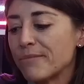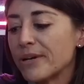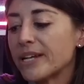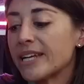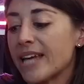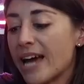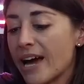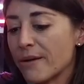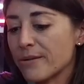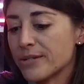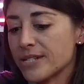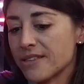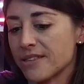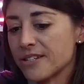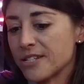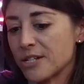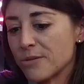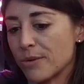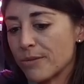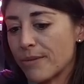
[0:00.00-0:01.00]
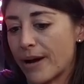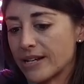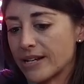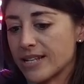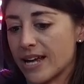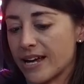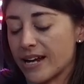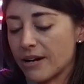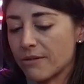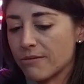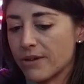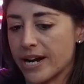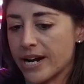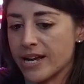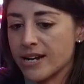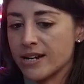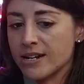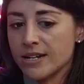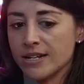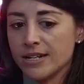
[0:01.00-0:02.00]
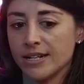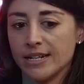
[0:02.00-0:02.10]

yeah, I was on the super PAC side. I ran